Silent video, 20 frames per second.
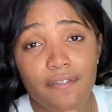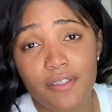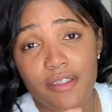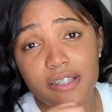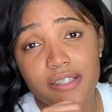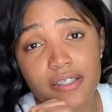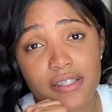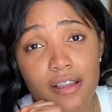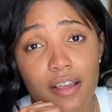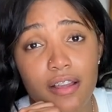
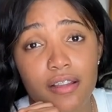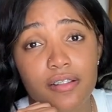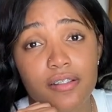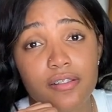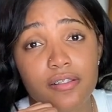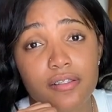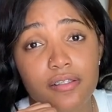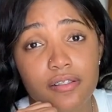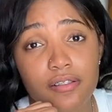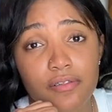this
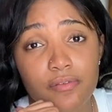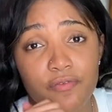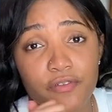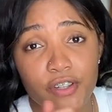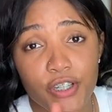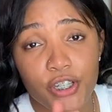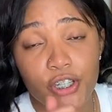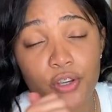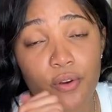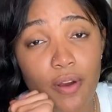
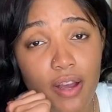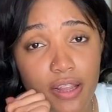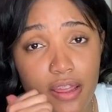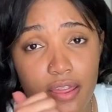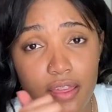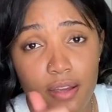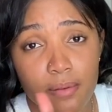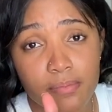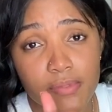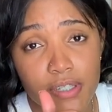video a
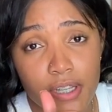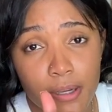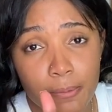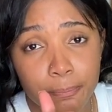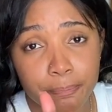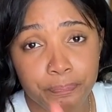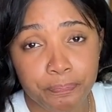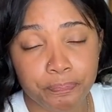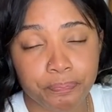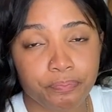thumbs
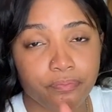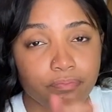up,